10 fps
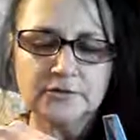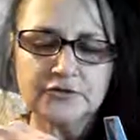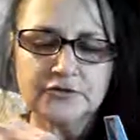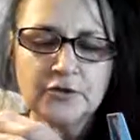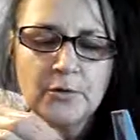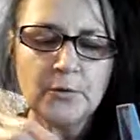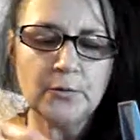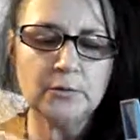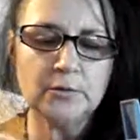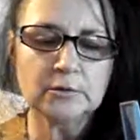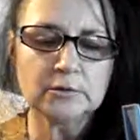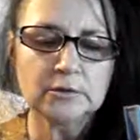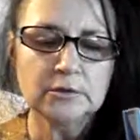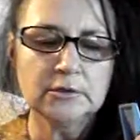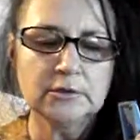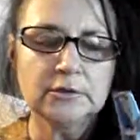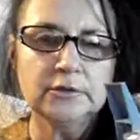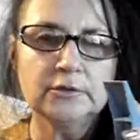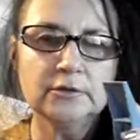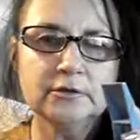So,
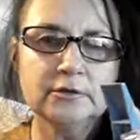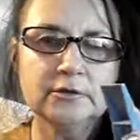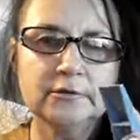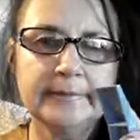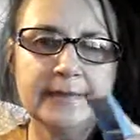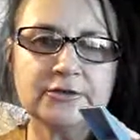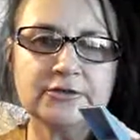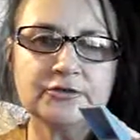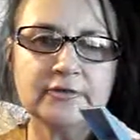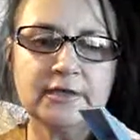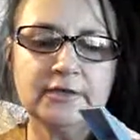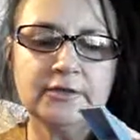you make sure that